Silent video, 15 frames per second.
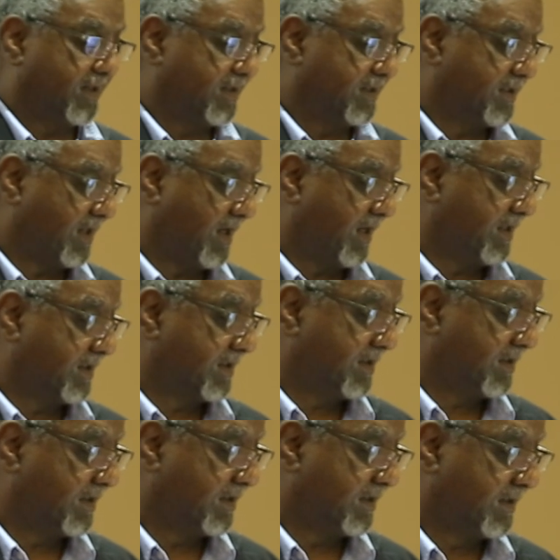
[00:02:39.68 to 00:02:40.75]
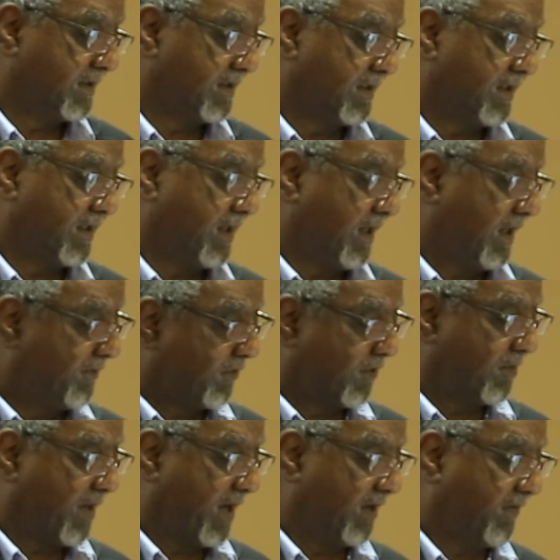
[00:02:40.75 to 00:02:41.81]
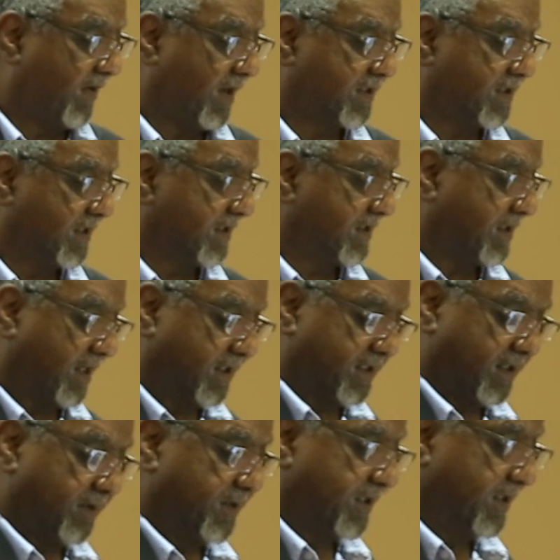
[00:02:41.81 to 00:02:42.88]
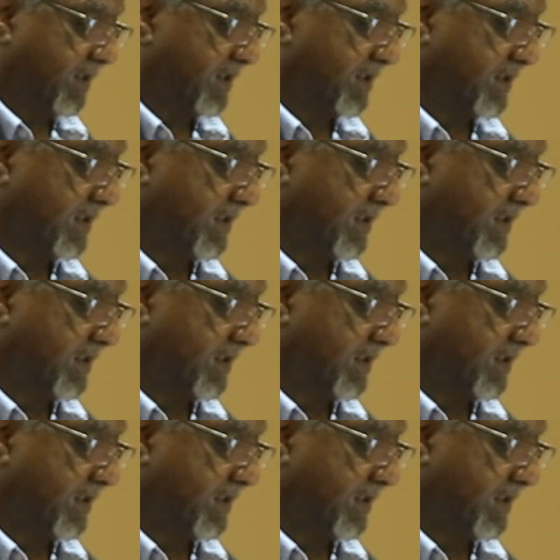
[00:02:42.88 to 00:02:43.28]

science, and for manufacturing structural materials.